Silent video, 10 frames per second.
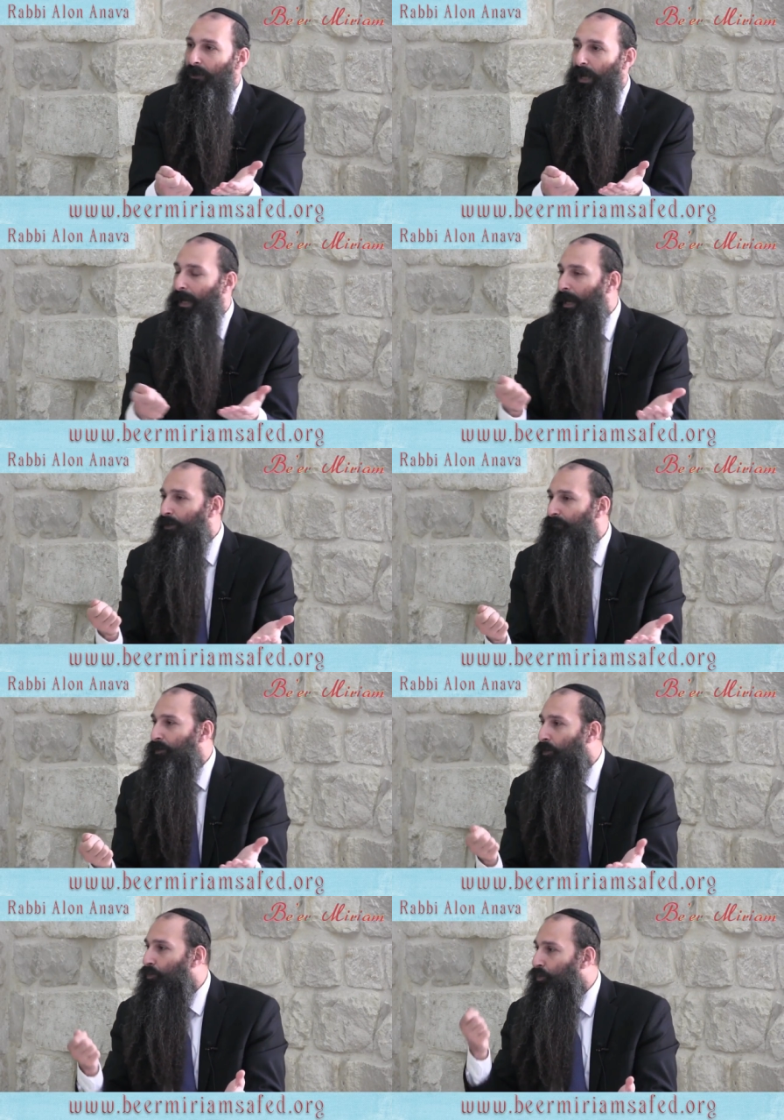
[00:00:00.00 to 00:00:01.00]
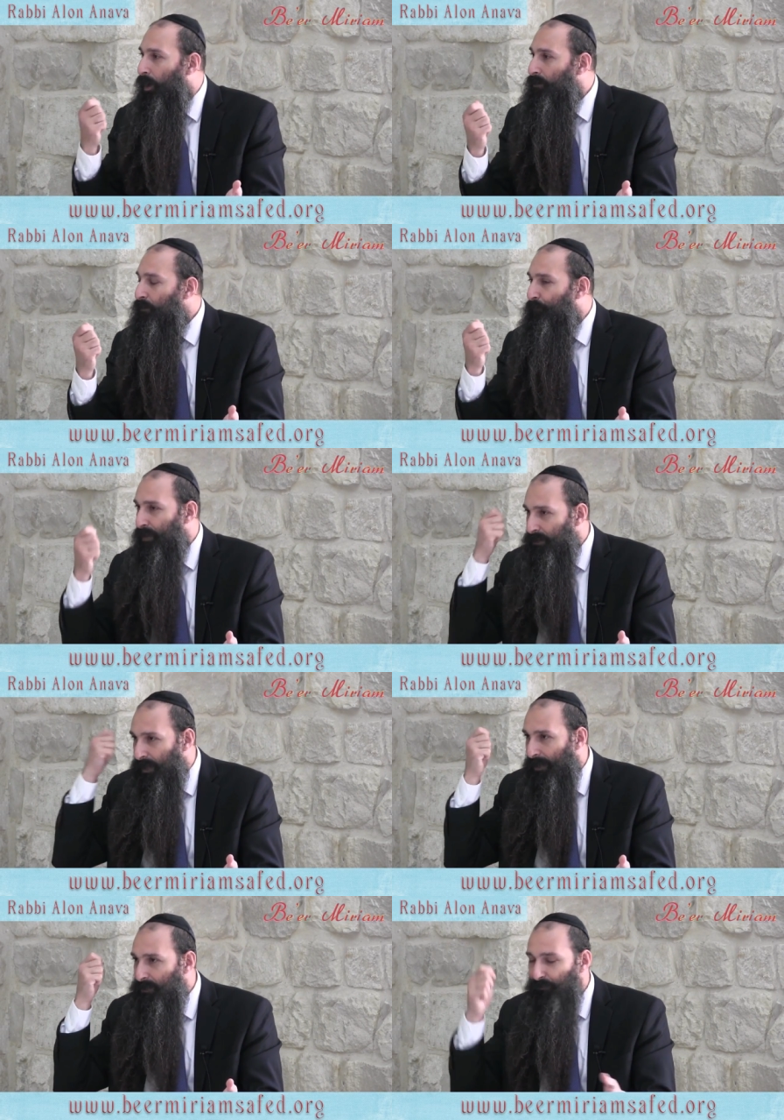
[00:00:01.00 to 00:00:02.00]
And I don't even know what
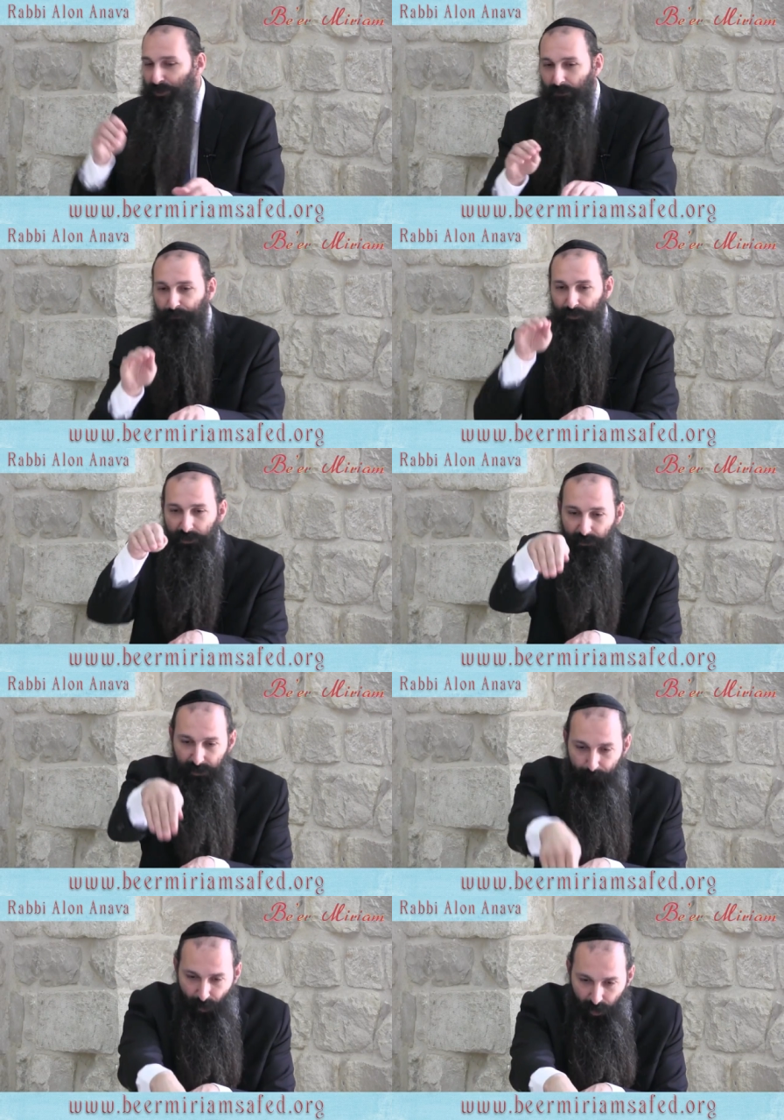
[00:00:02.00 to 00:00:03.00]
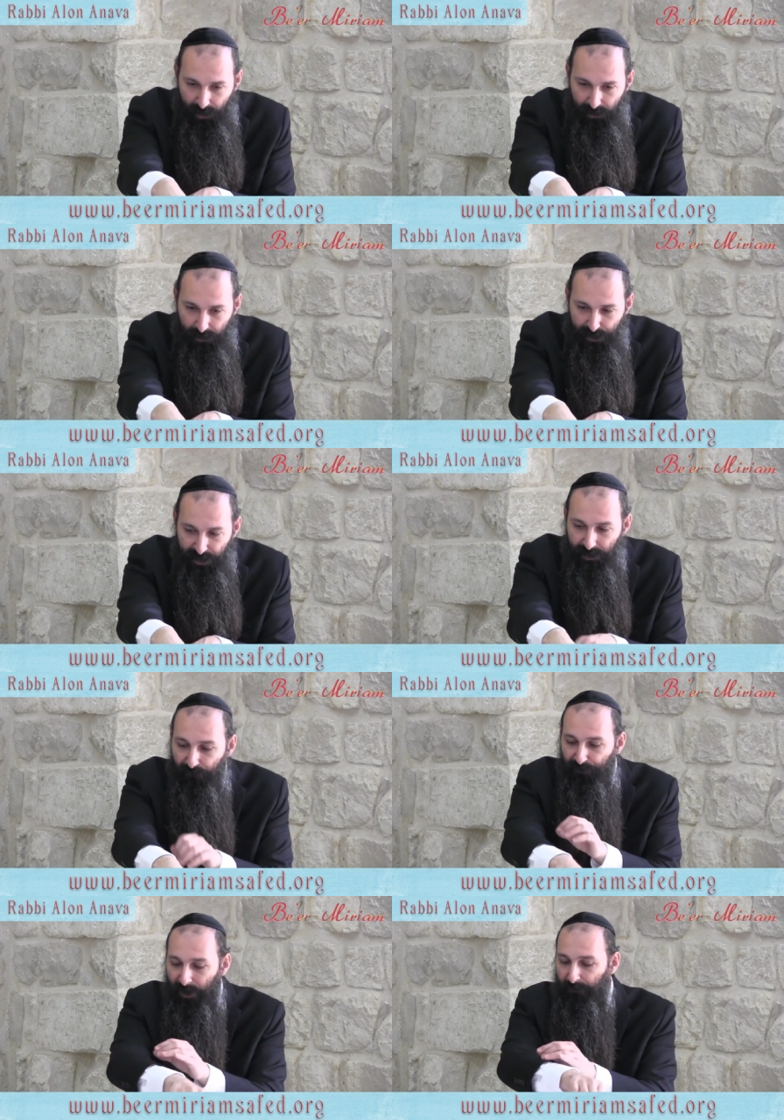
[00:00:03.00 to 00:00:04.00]
possessed me to put them in the pocket in the seat
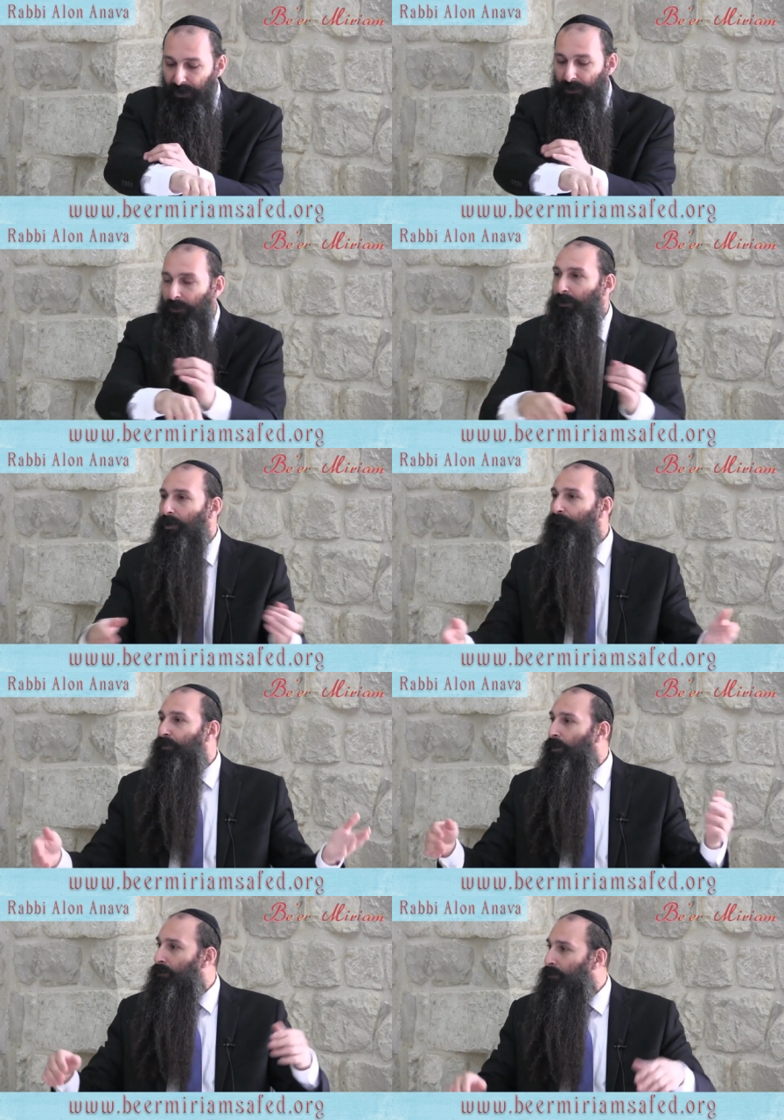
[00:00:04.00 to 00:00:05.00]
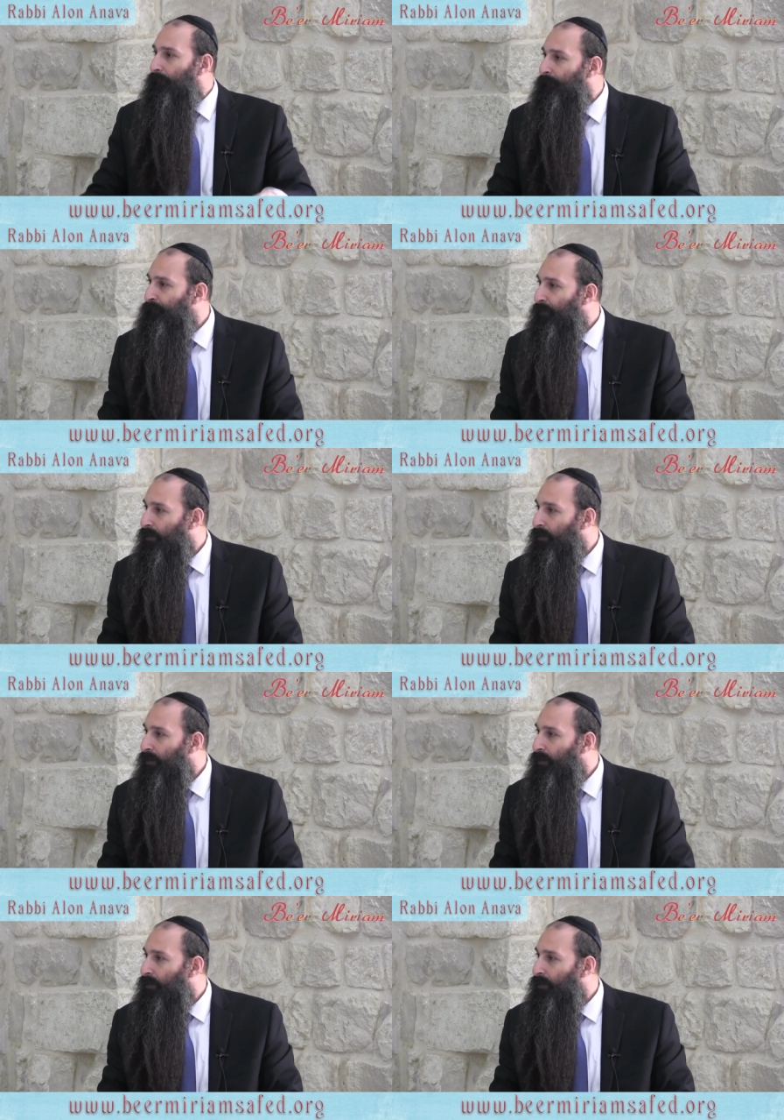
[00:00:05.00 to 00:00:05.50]
in front of me, and I forgot them.